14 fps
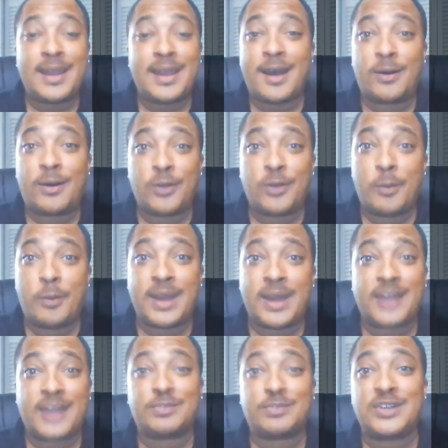I don't know, but
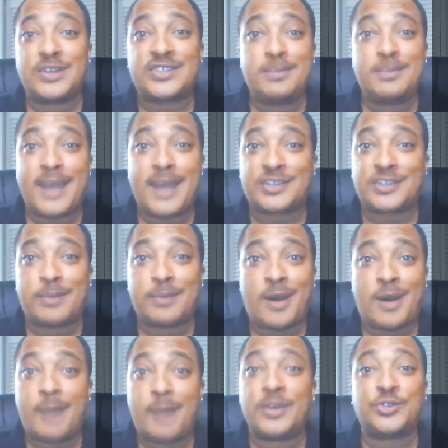that is must-see
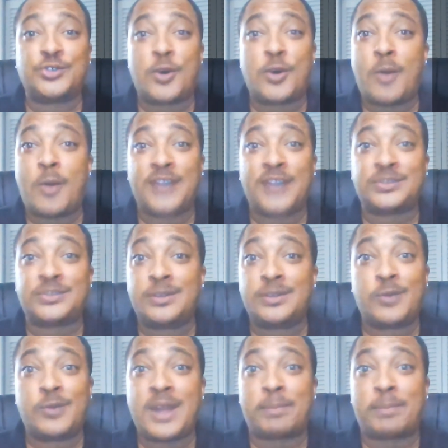basketball. I'm going to enjoy watching them
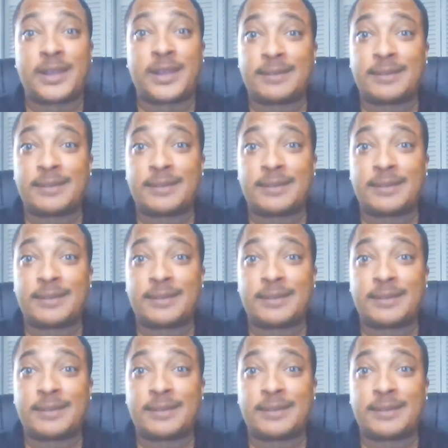when they play.